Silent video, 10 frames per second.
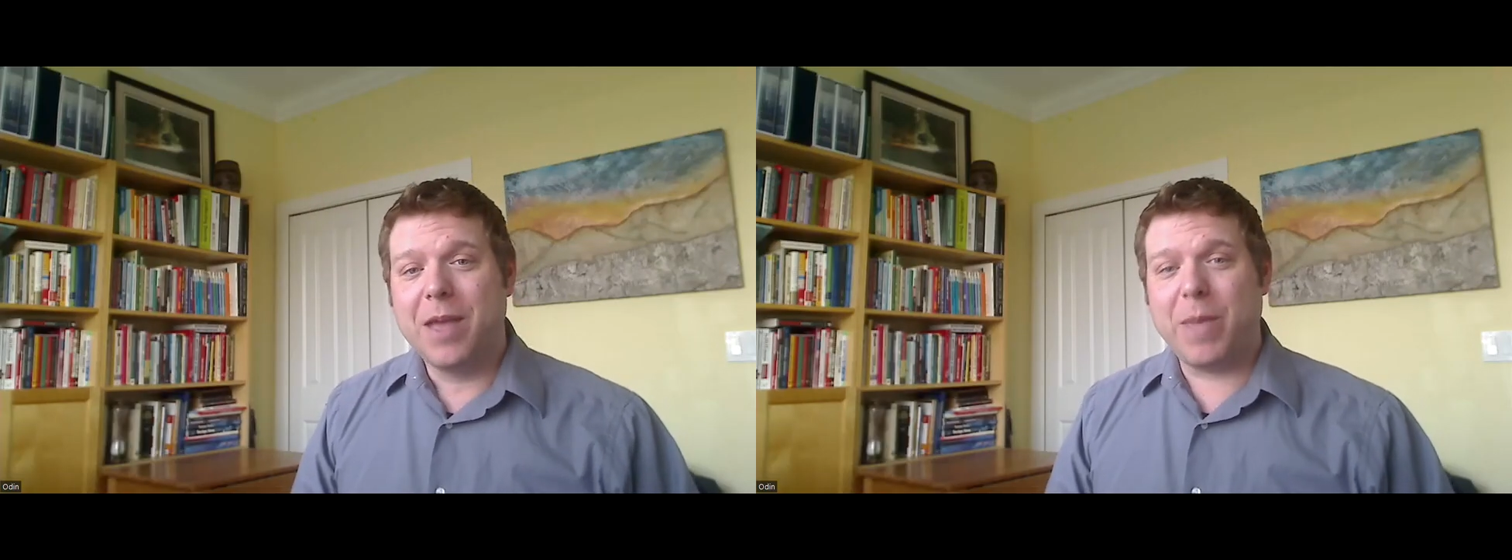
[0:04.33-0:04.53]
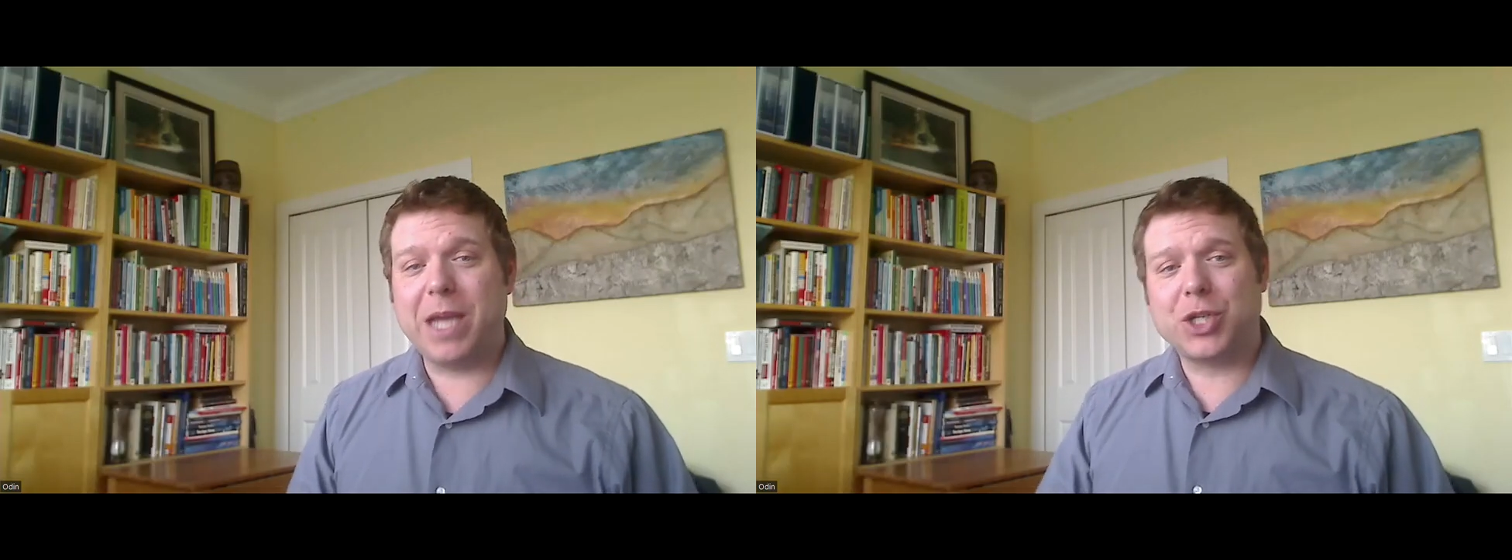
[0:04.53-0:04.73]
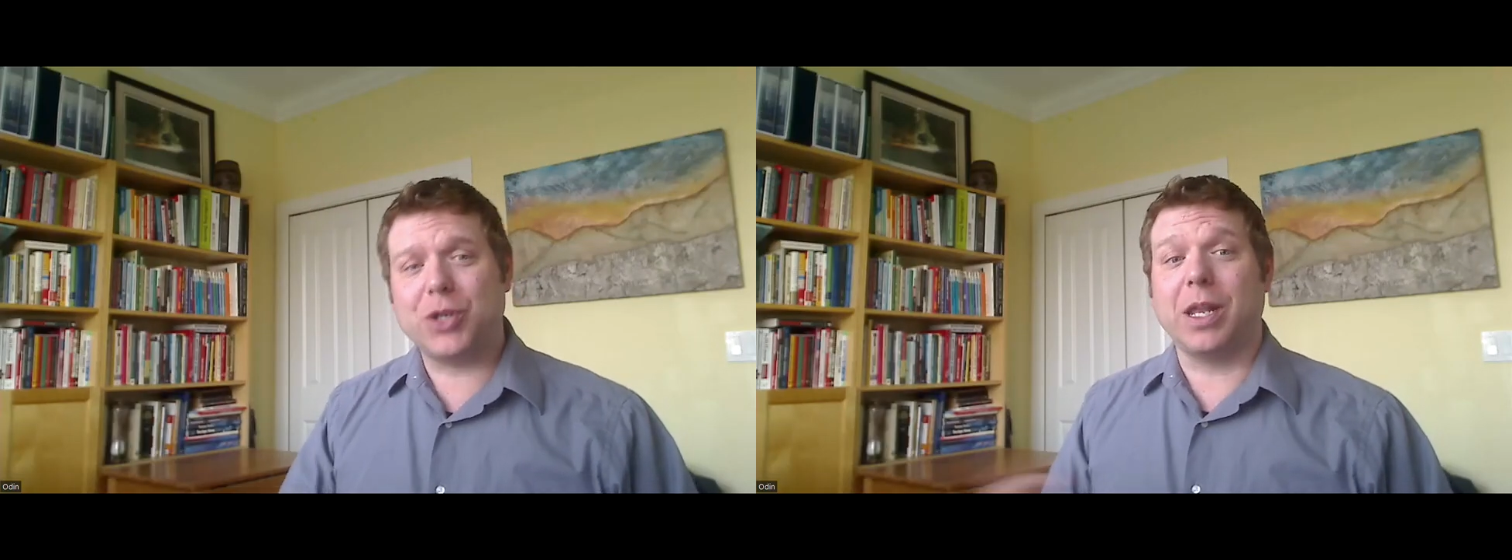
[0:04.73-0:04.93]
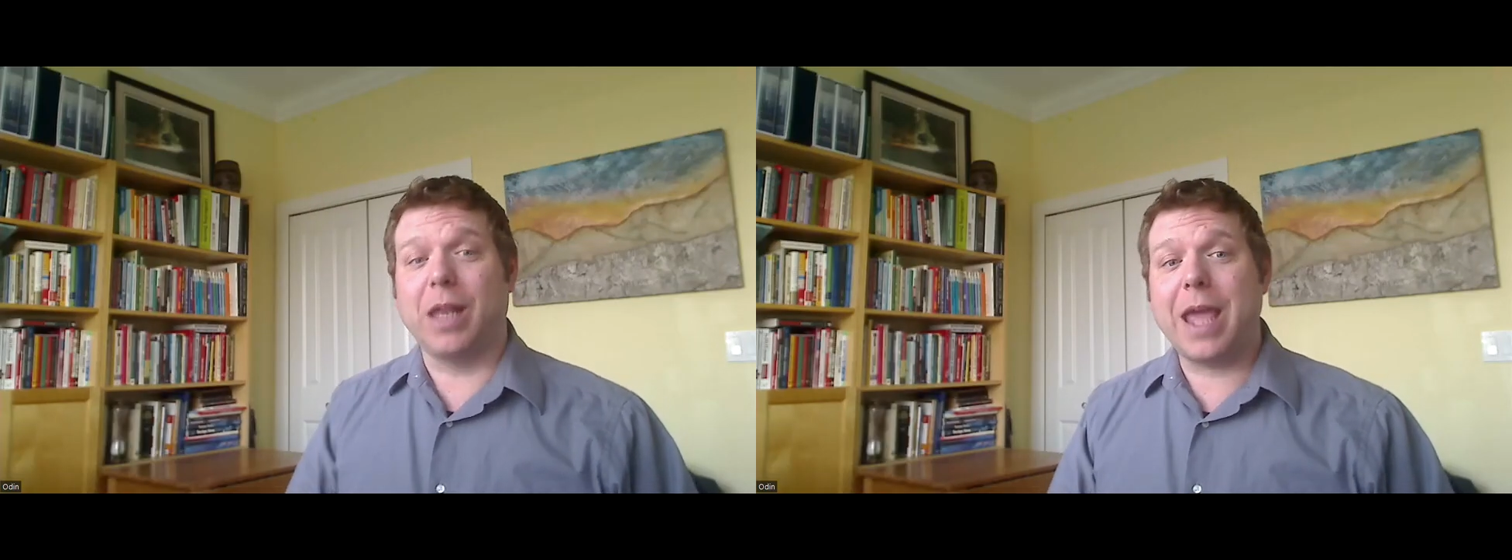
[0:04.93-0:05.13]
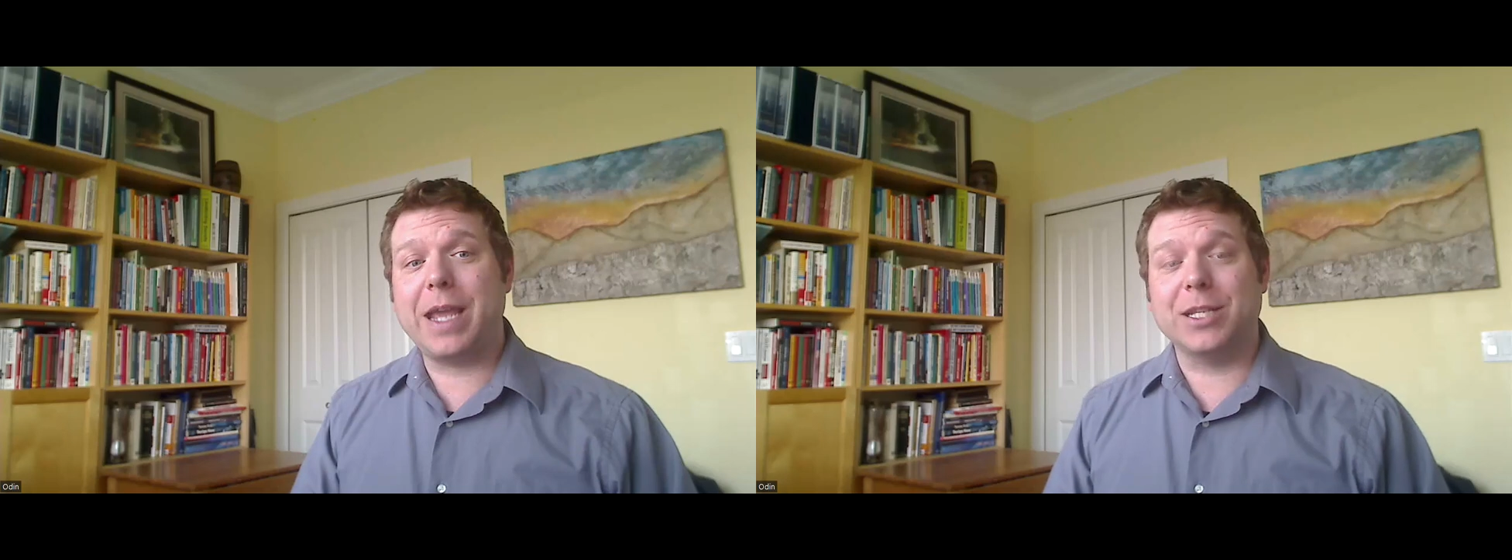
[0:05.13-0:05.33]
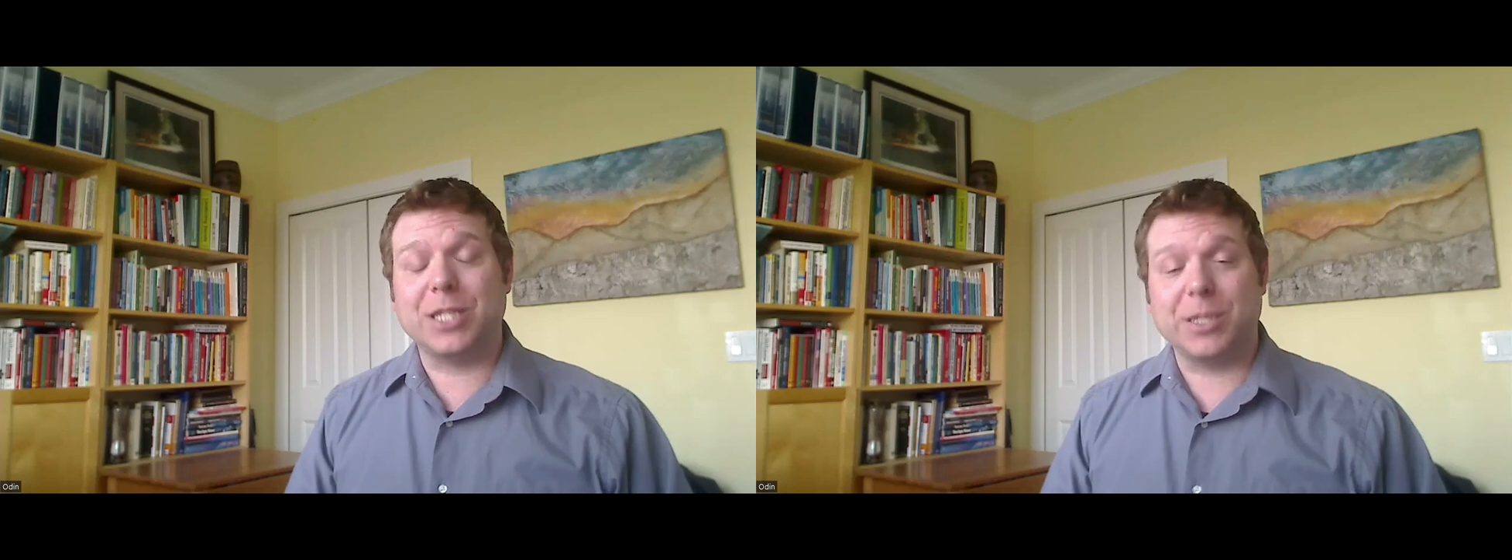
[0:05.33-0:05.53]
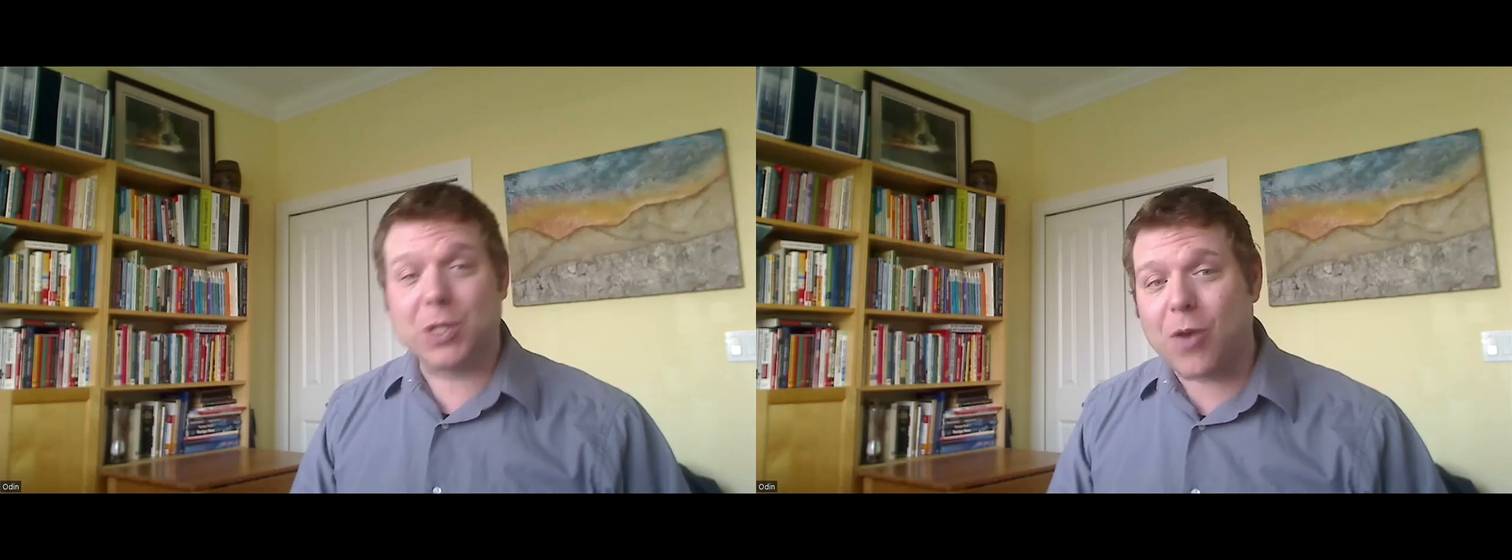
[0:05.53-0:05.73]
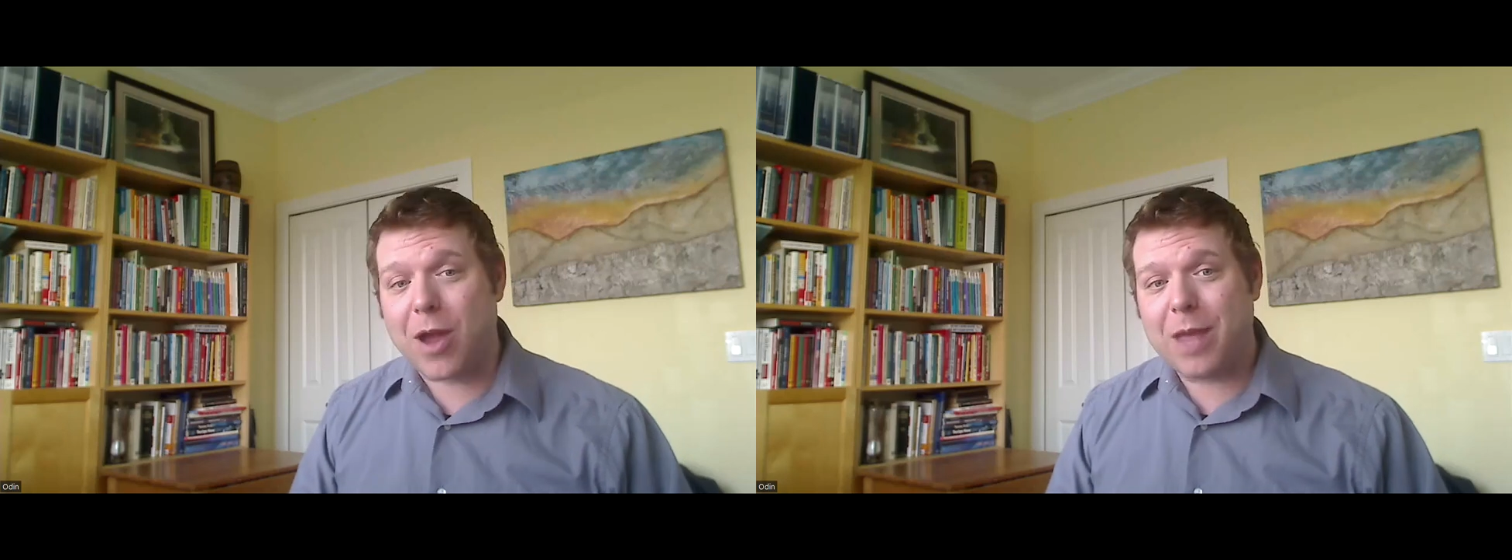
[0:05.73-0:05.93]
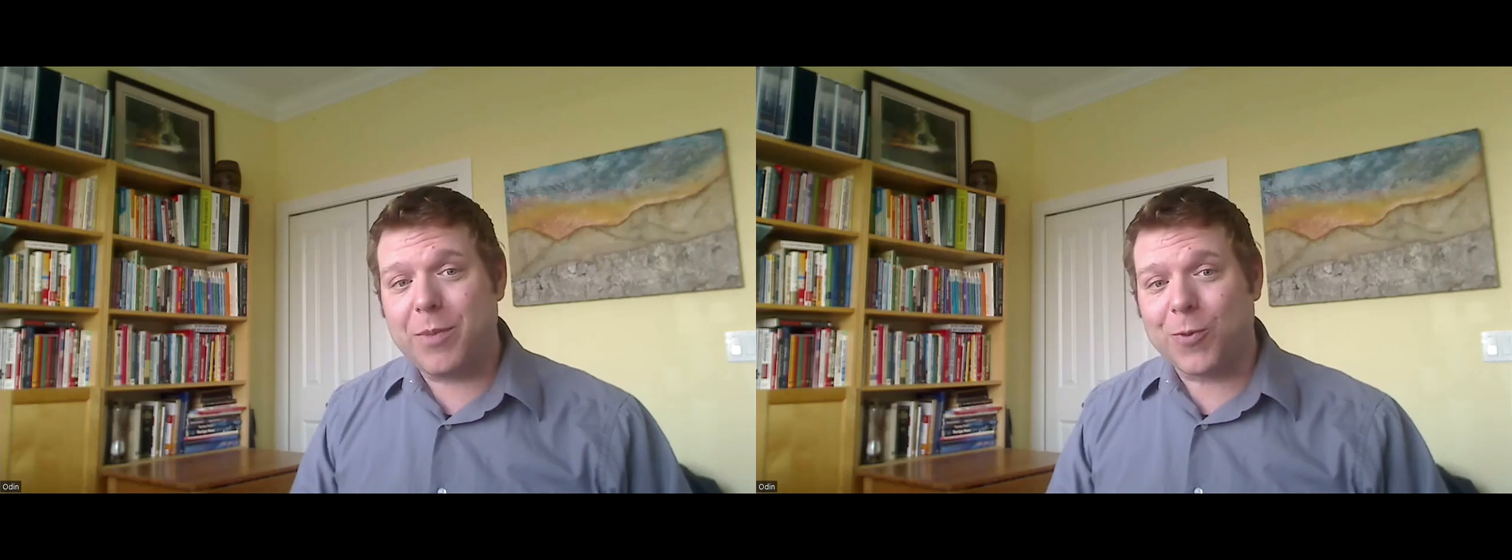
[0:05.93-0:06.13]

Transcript: Make sure to like and subscribe.